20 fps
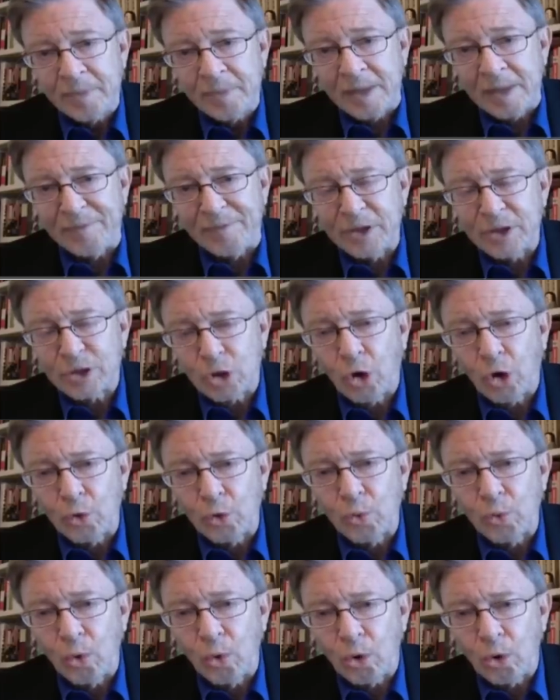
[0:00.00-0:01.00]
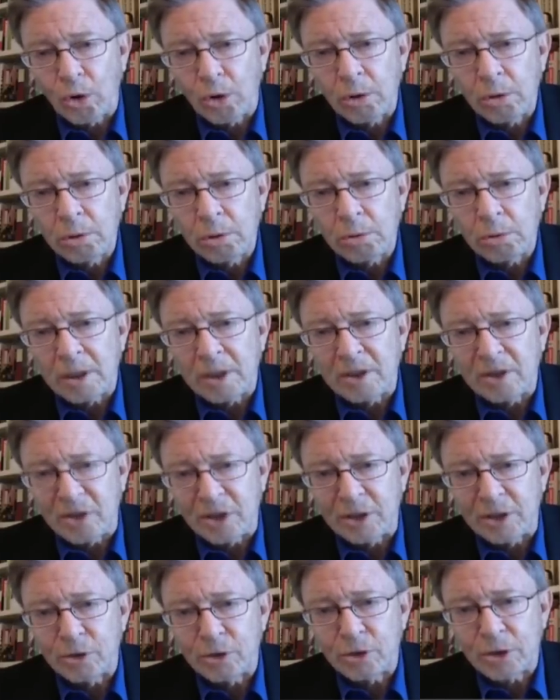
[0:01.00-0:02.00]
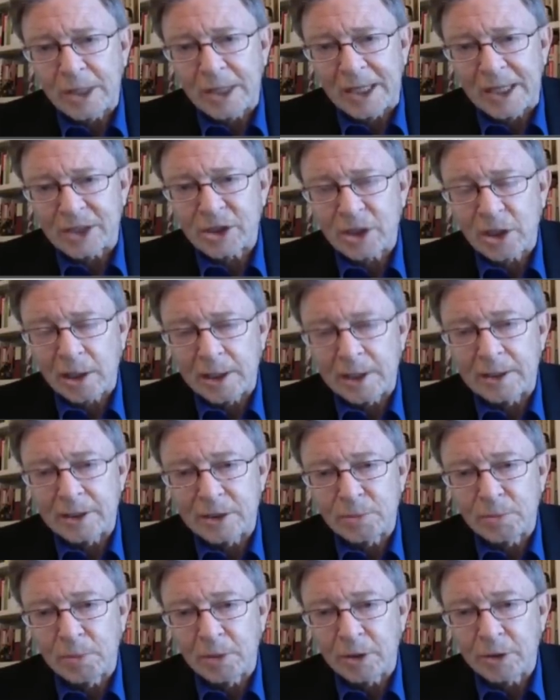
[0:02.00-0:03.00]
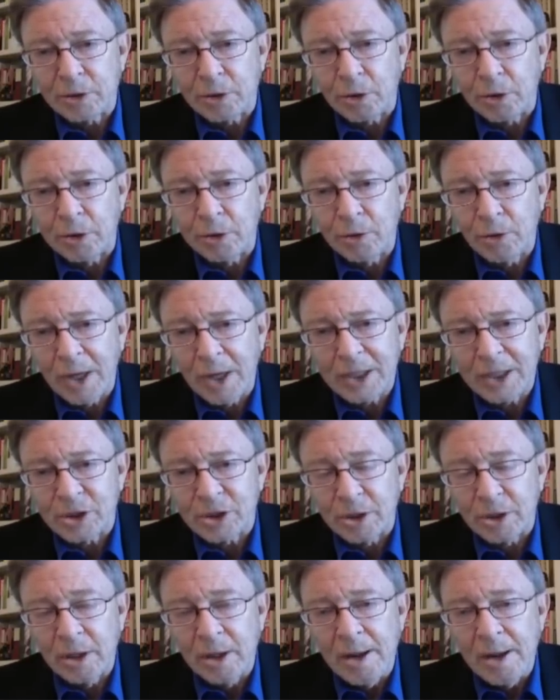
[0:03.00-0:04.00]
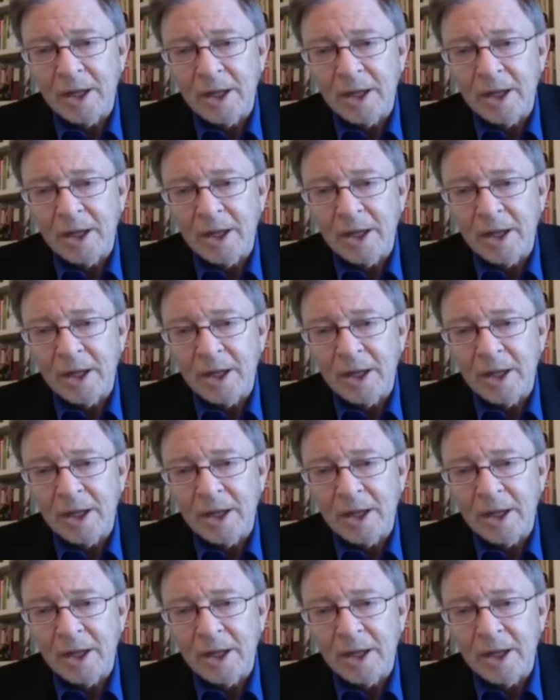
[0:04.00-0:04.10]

if this Cold War continues to escalate in this military direction.